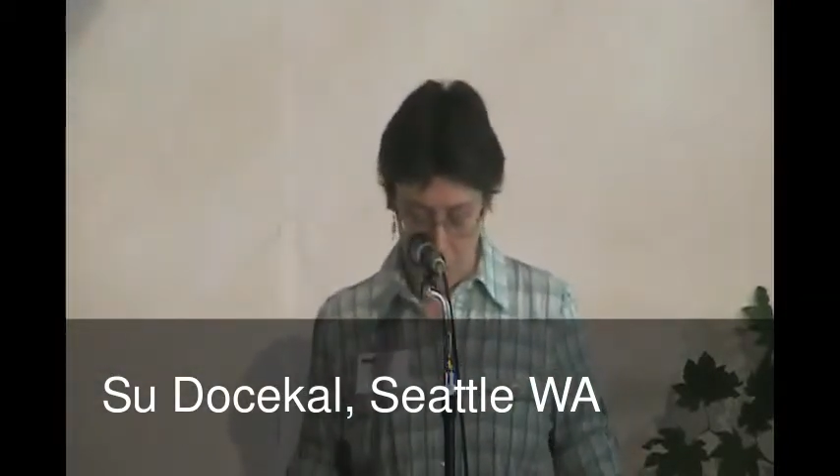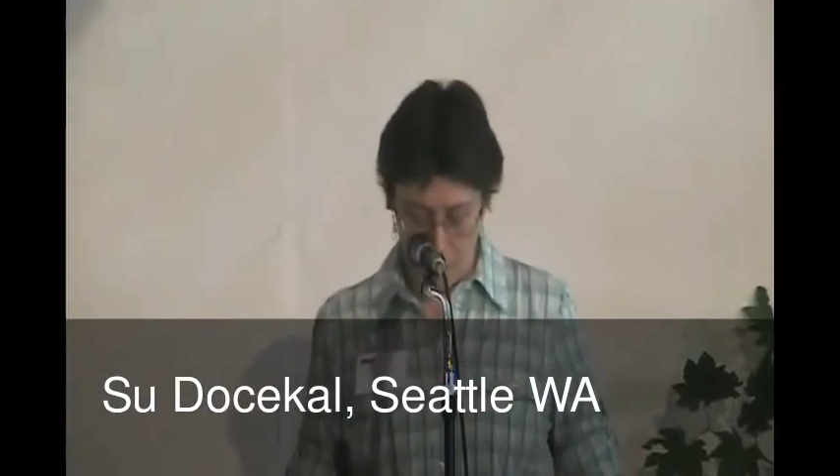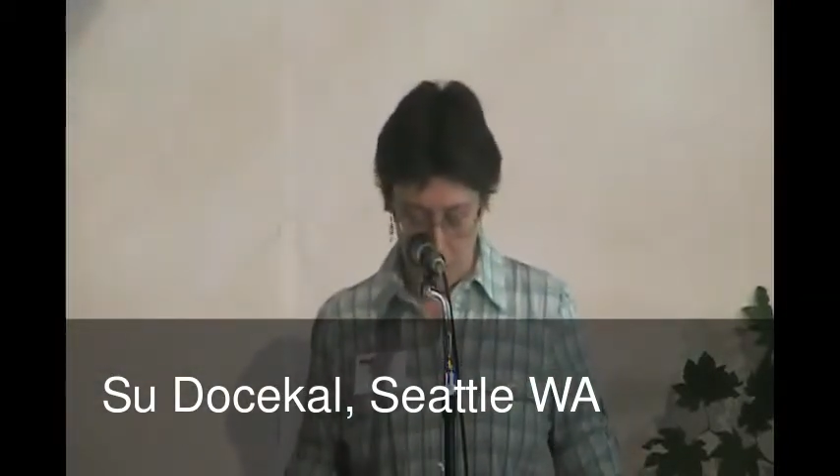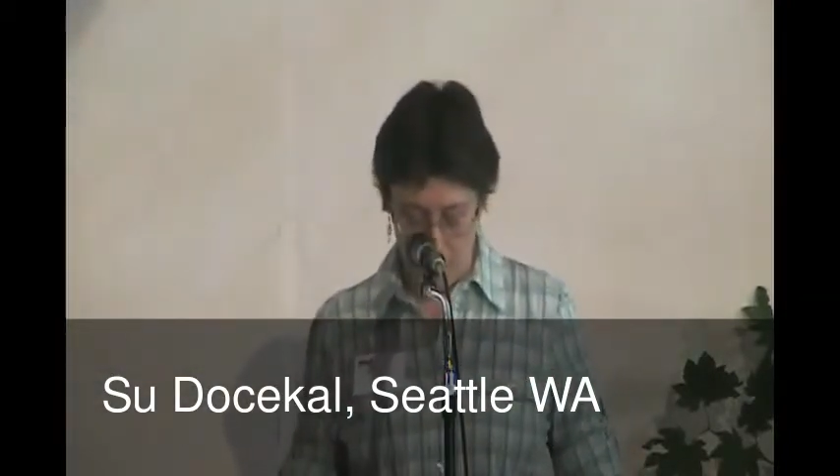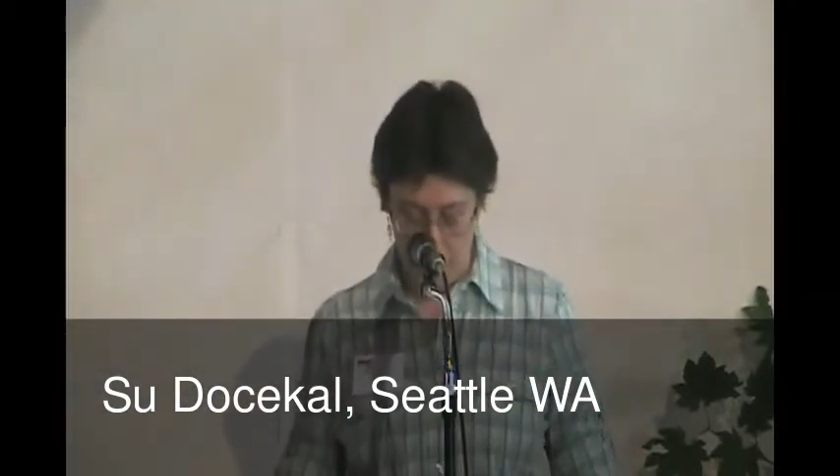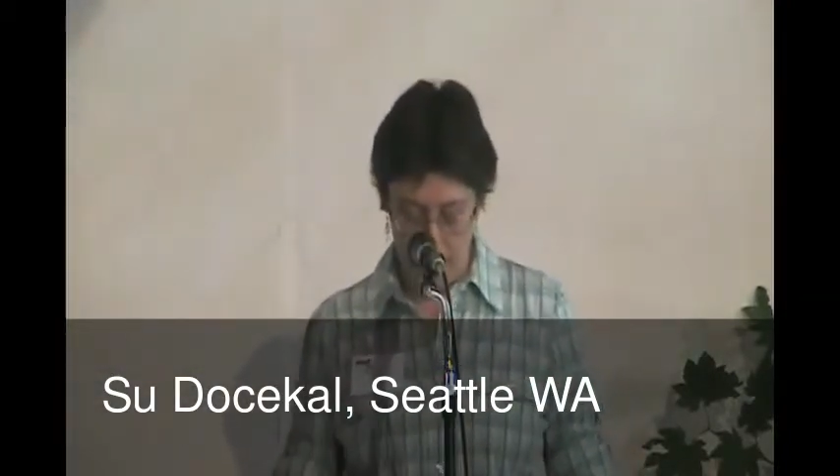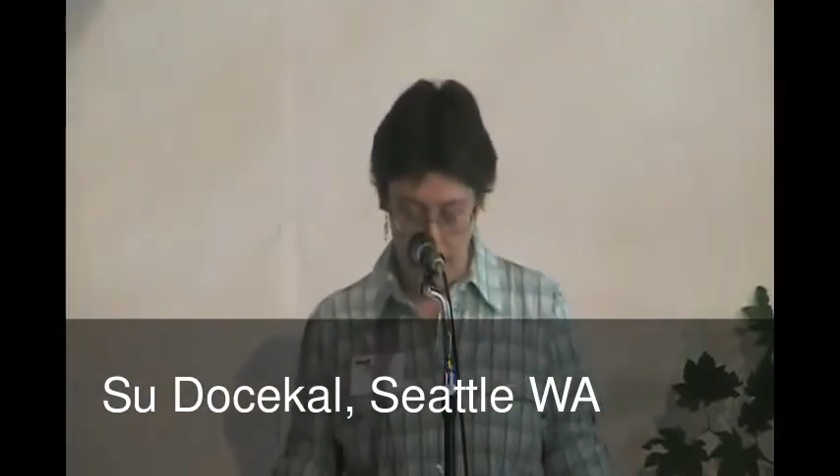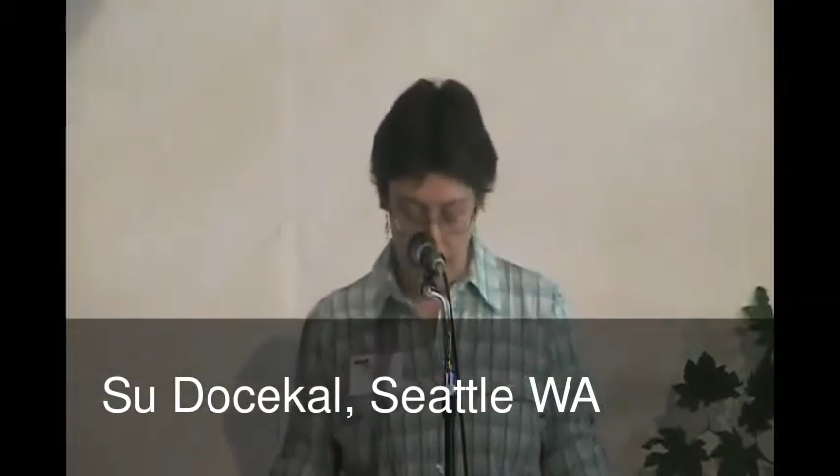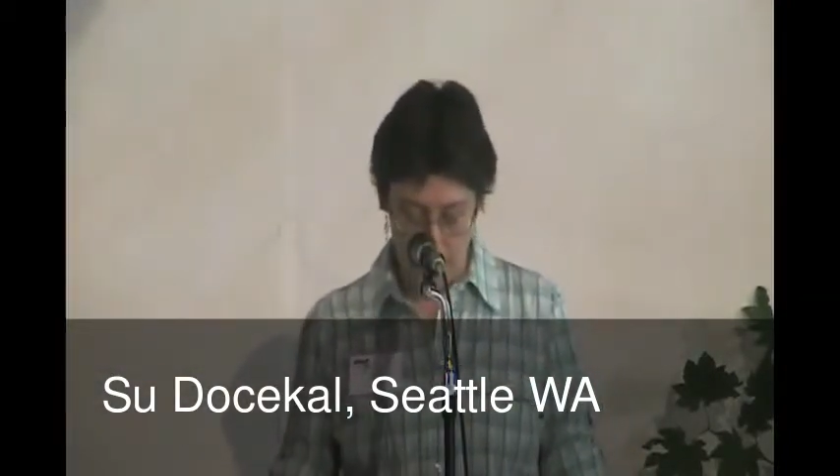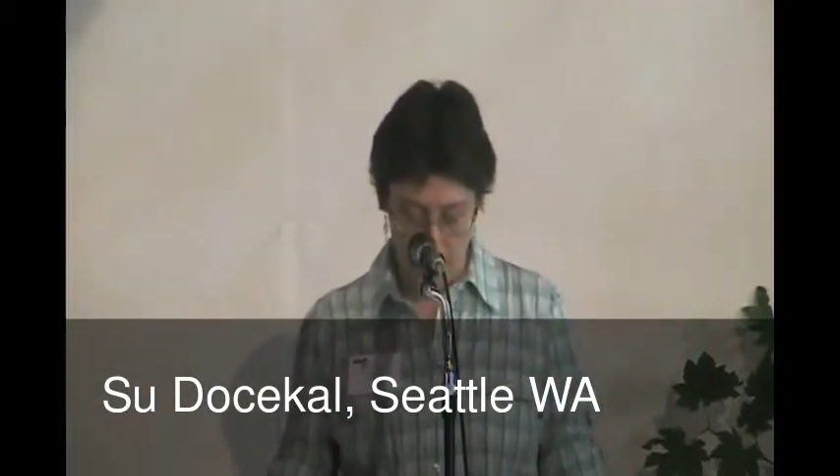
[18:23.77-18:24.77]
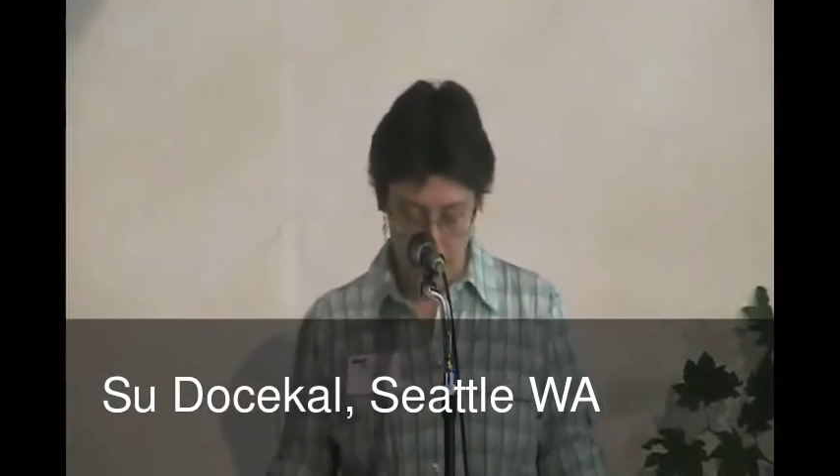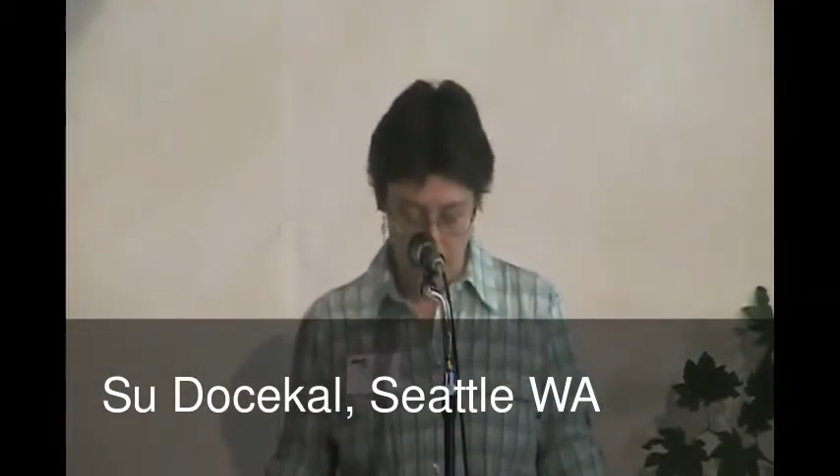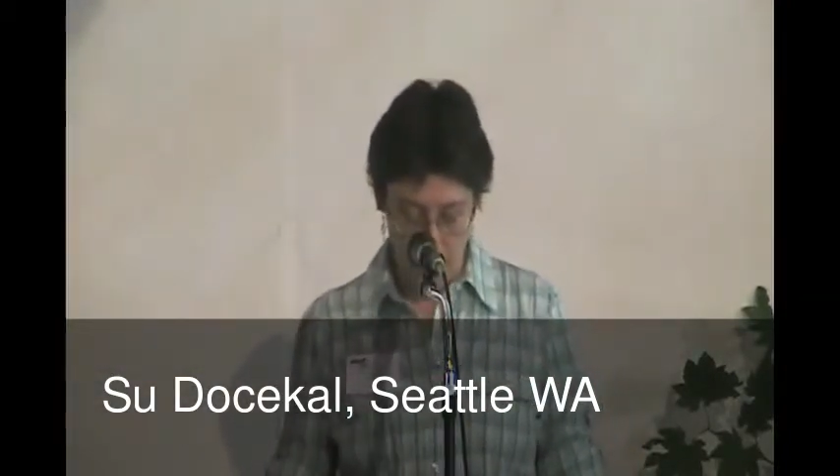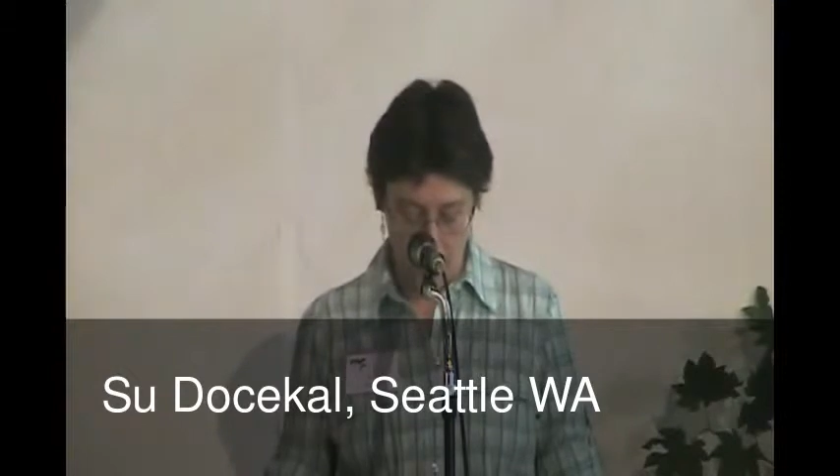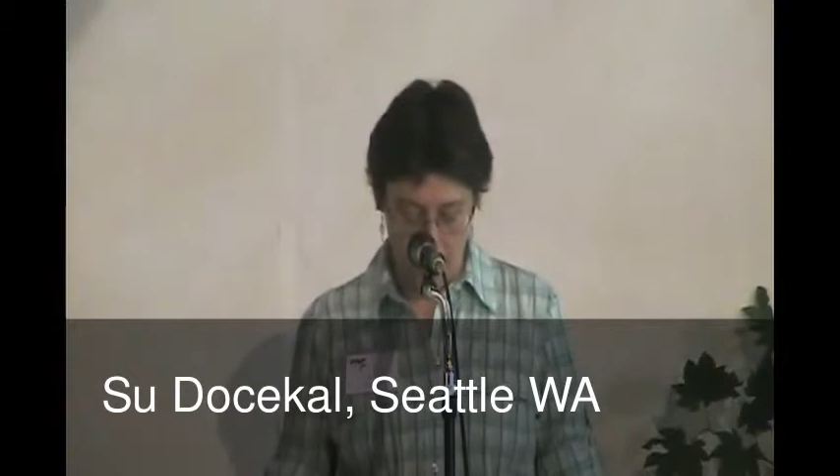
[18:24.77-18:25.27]
I wanted to really thank
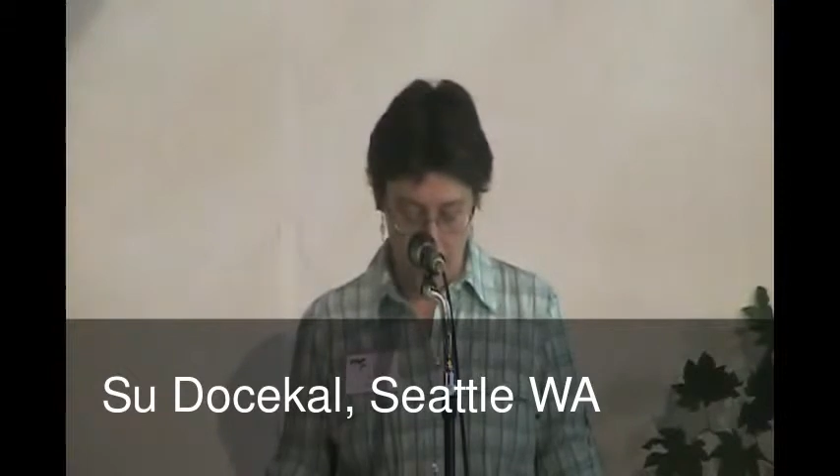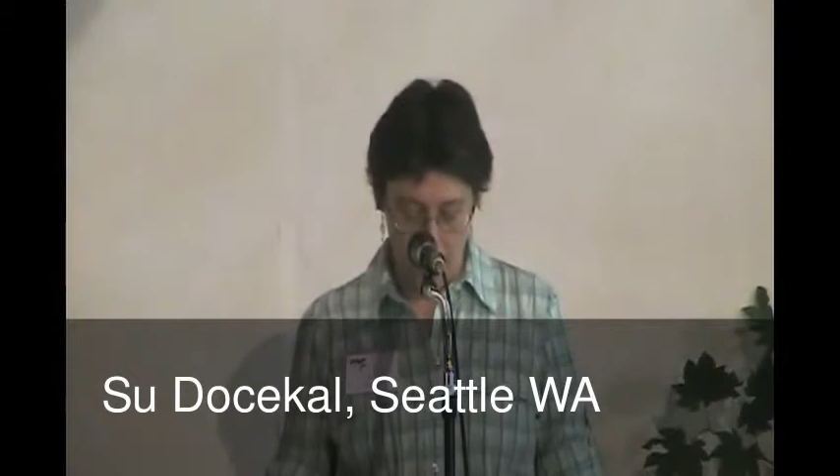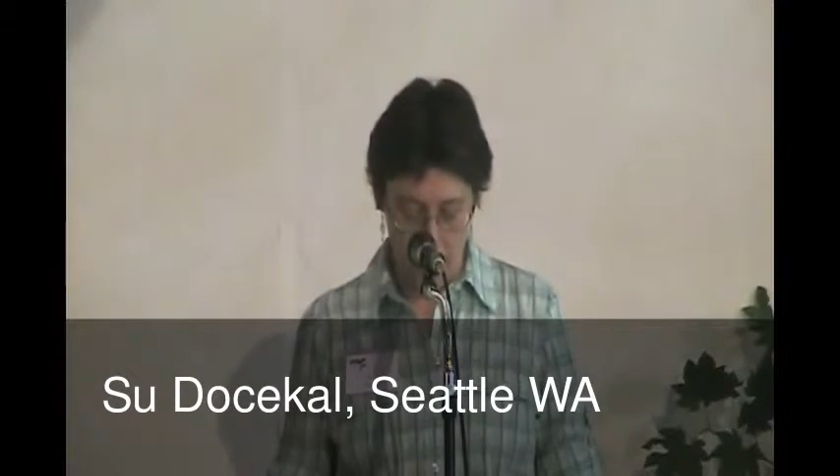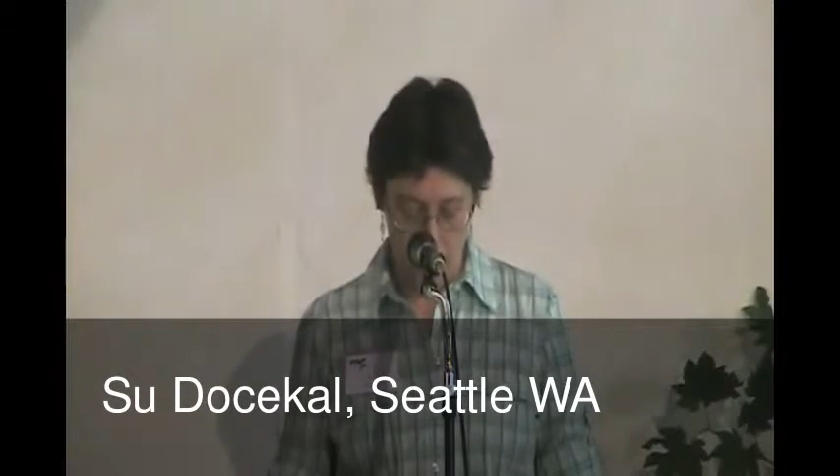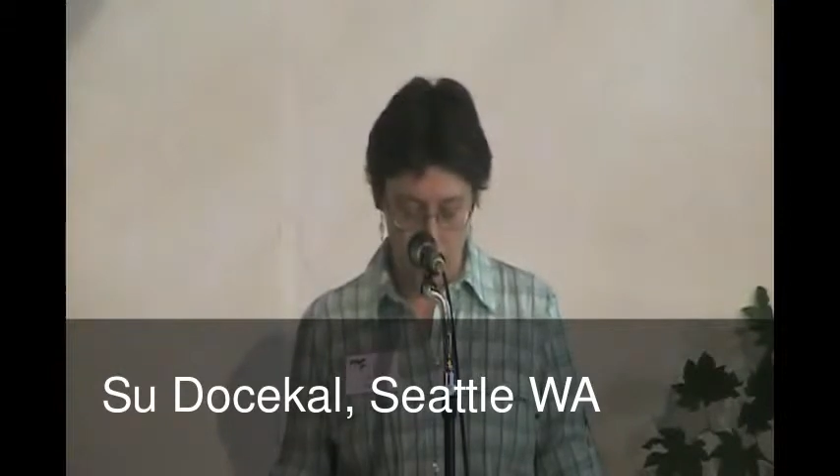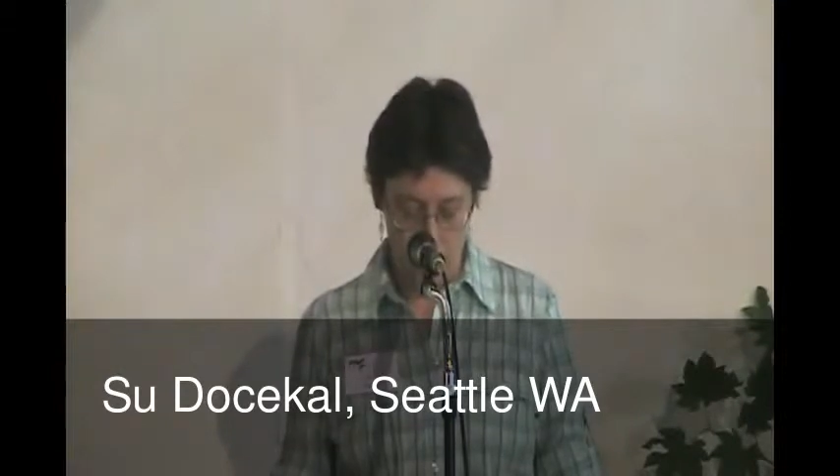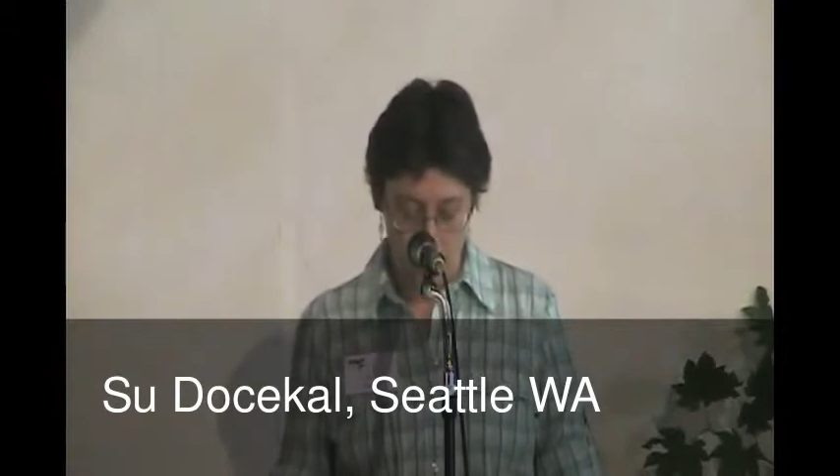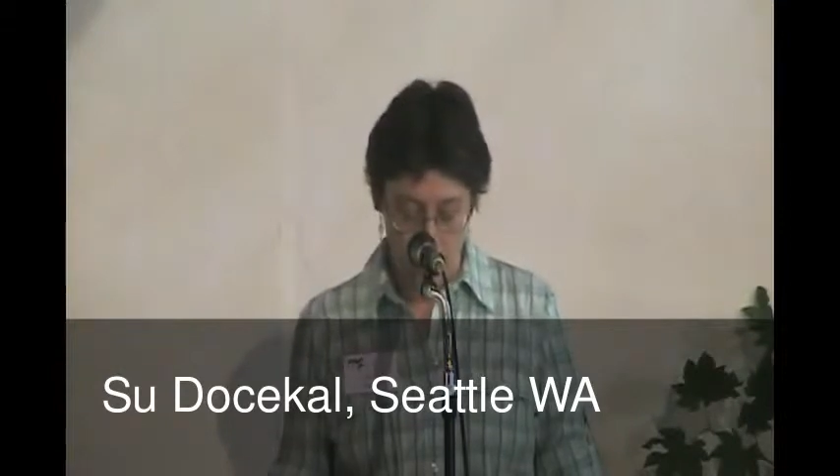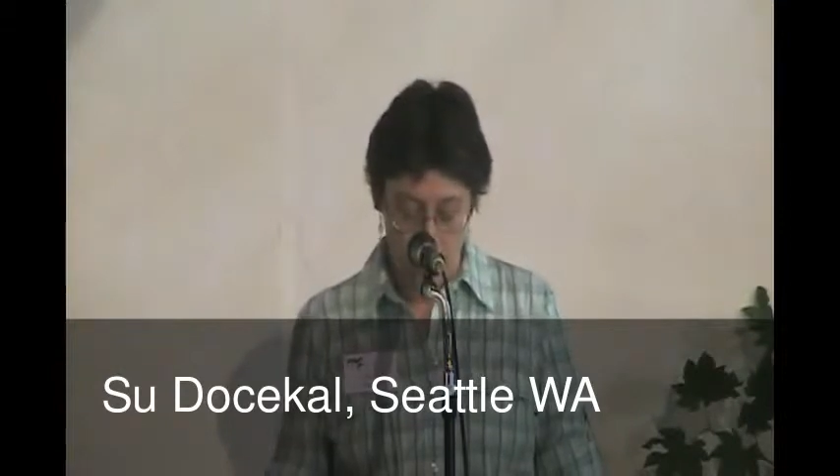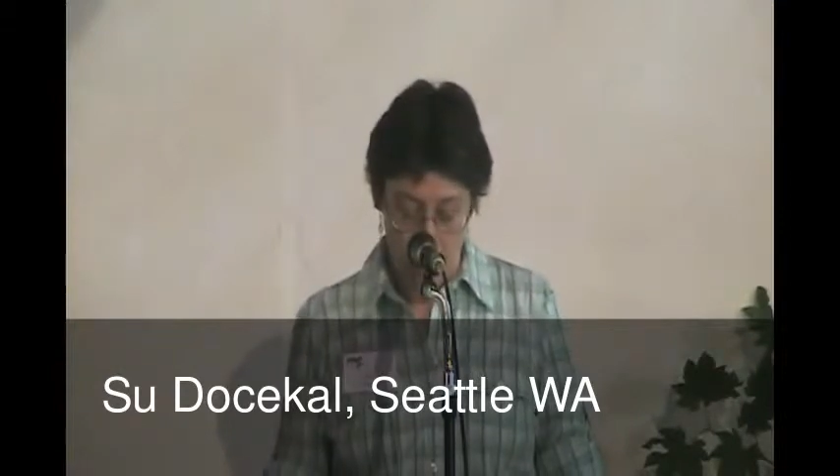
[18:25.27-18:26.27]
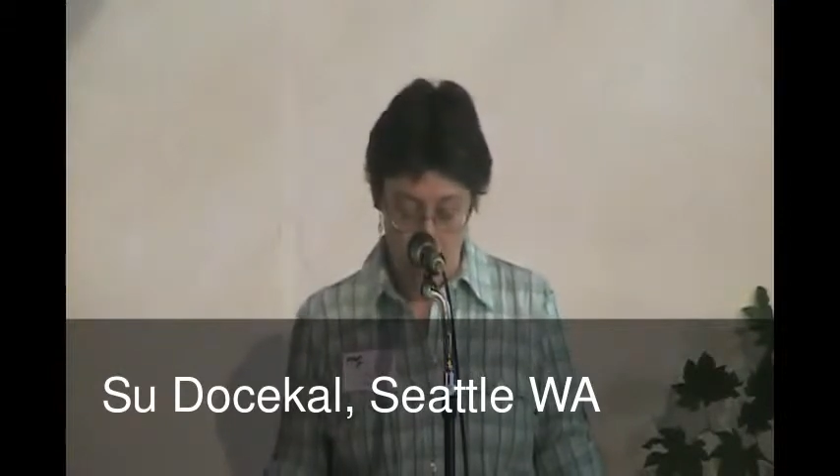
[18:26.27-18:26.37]
our gay elders,